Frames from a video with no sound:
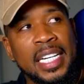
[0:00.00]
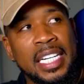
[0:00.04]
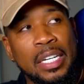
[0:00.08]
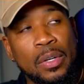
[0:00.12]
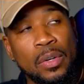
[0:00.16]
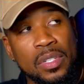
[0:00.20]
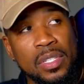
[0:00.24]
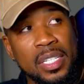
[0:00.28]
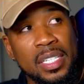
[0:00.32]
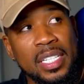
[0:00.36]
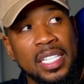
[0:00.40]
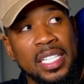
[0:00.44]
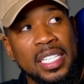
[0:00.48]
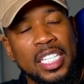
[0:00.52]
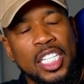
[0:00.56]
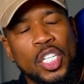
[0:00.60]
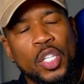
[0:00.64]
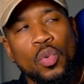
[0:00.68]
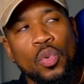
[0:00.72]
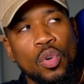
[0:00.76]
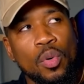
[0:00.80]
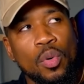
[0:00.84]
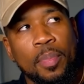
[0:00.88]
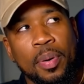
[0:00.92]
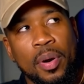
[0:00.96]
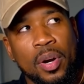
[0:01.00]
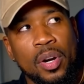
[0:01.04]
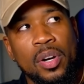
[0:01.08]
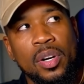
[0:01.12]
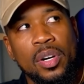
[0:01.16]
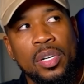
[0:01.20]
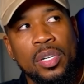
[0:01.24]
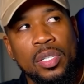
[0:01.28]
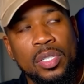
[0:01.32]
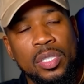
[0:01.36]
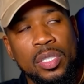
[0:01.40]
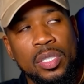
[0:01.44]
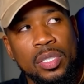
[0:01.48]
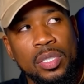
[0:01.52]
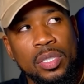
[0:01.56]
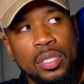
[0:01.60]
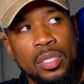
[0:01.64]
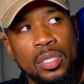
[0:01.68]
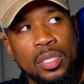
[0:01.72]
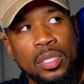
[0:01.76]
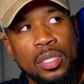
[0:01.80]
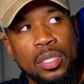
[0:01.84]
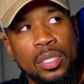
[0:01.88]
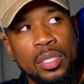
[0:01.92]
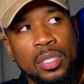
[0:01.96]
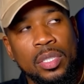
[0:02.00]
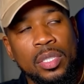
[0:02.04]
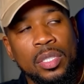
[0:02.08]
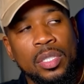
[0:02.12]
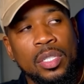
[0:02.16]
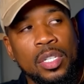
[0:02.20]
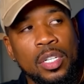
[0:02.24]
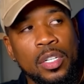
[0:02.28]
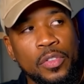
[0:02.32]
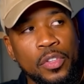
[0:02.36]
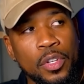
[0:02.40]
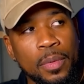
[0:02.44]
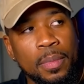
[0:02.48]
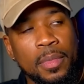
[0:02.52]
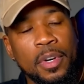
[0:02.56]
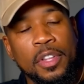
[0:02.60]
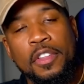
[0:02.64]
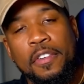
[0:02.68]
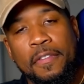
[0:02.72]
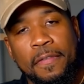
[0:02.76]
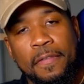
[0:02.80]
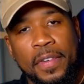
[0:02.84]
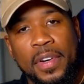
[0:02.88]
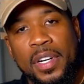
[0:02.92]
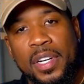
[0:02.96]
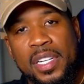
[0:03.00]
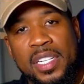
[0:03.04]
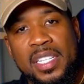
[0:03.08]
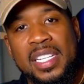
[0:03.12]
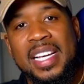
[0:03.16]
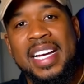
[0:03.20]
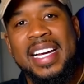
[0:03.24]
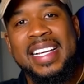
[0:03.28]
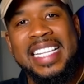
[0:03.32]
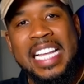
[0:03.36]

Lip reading: and there was a literal purge. The motherfuckers